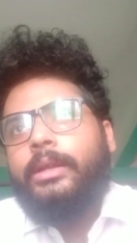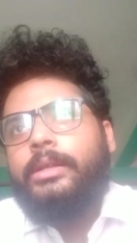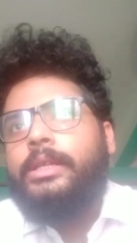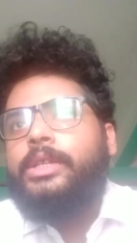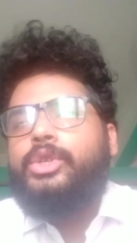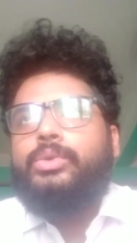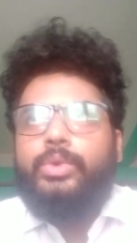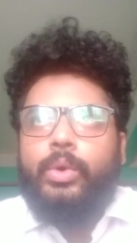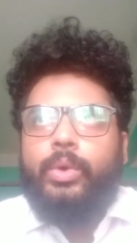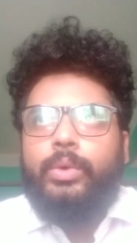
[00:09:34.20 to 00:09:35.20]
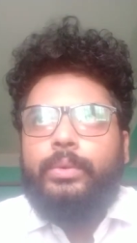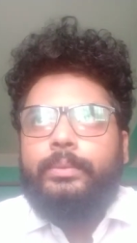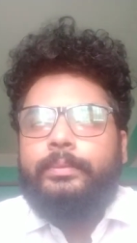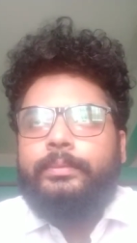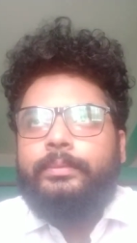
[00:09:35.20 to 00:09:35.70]
need to know
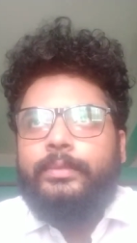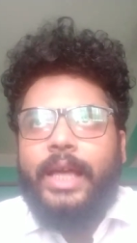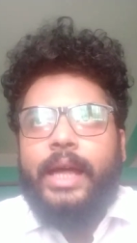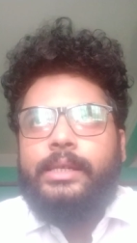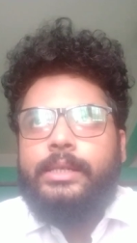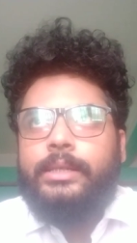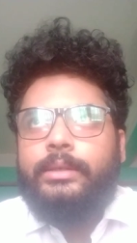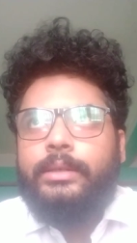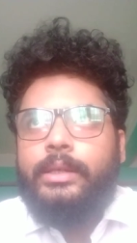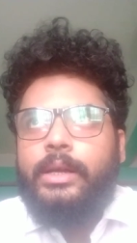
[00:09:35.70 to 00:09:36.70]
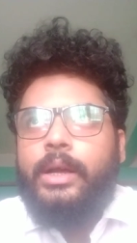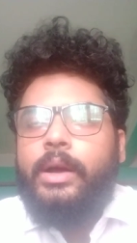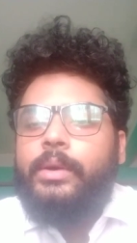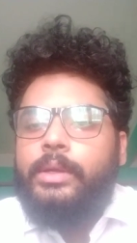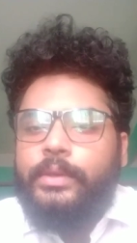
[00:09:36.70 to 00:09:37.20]
that
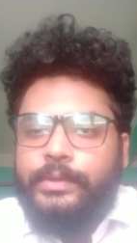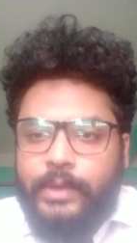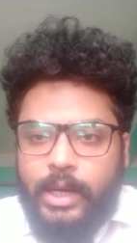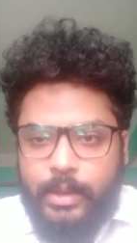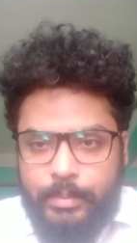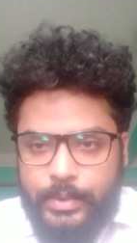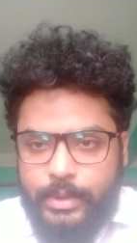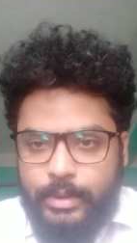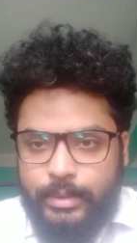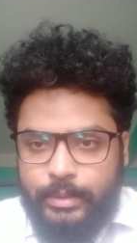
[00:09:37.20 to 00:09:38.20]
the verbs